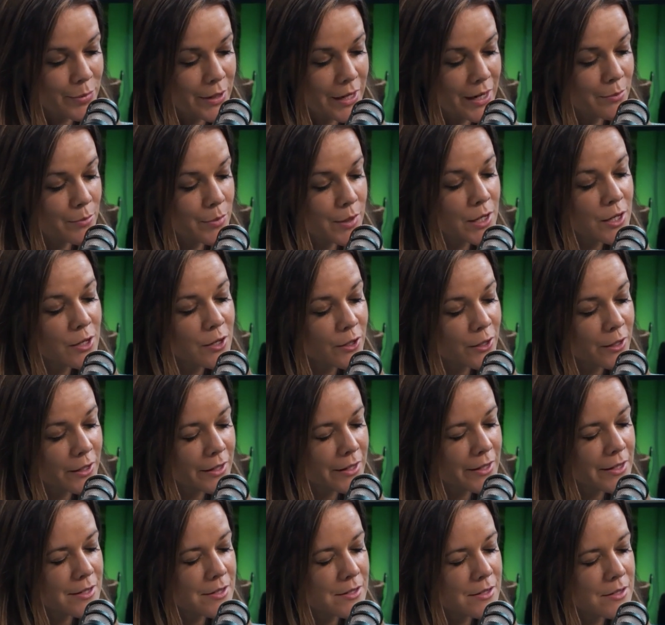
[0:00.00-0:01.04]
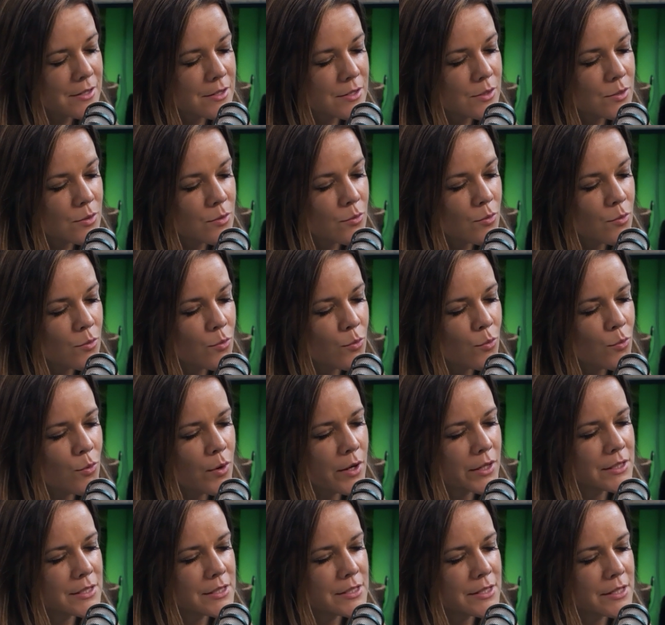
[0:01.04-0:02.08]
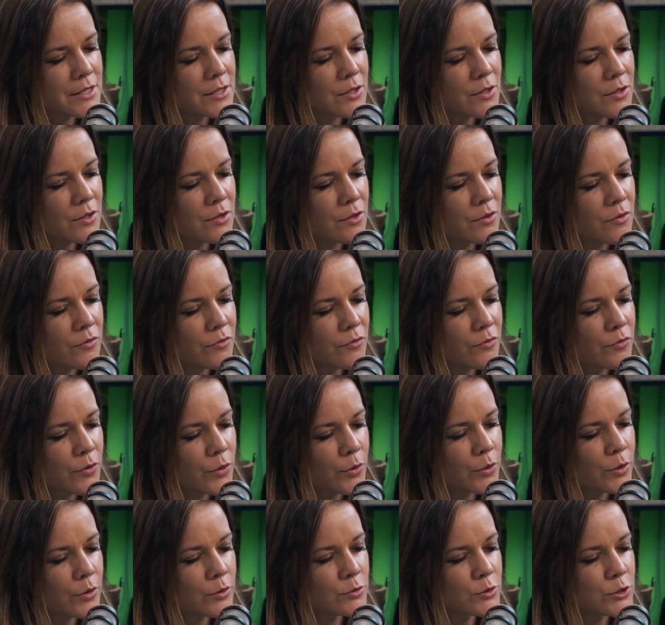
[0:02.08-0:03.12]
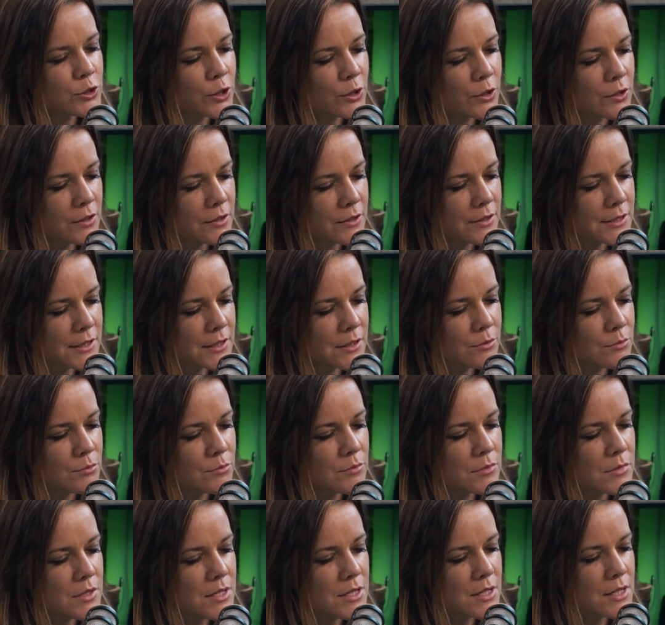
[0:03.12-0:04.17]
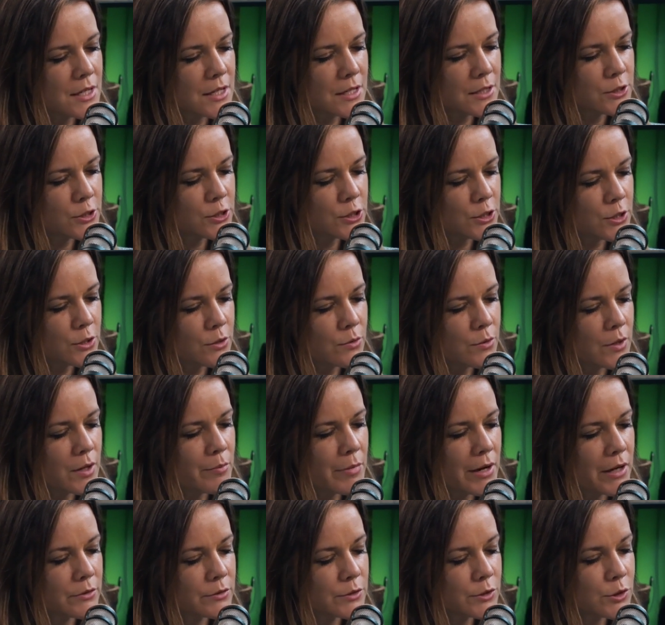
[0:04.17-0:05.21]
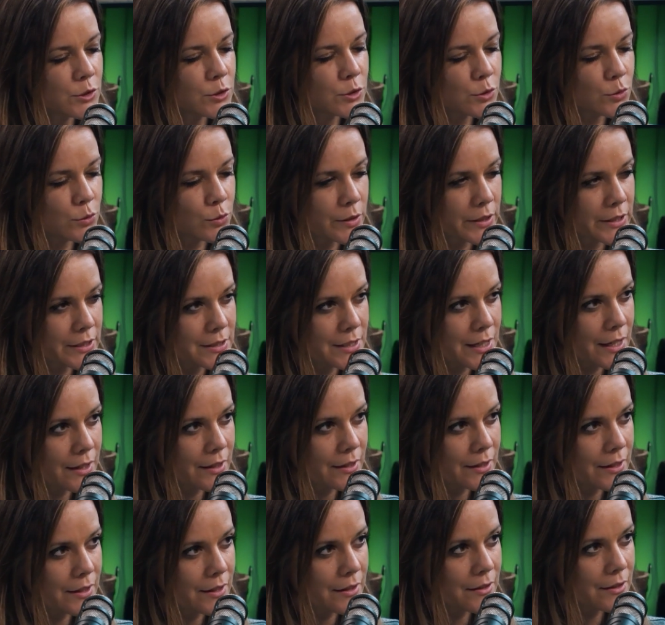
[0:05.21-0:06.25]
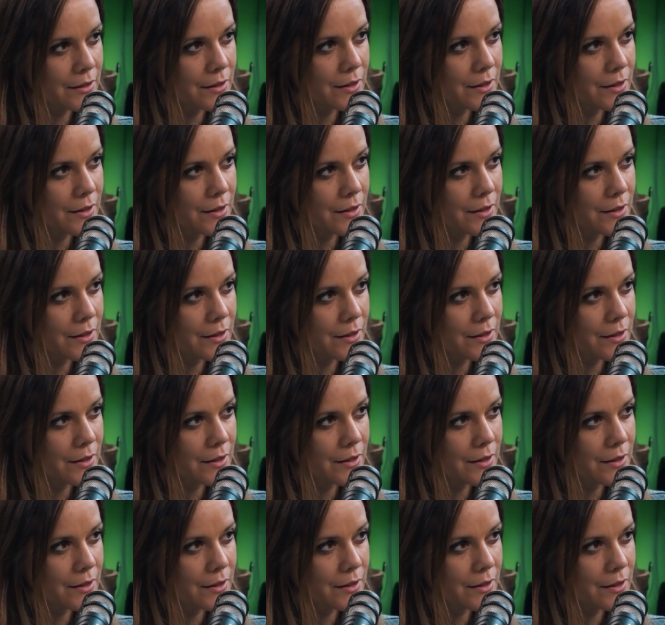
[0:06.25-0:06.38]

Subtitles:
but I'm curious, what did photojournalism teach you about storytelling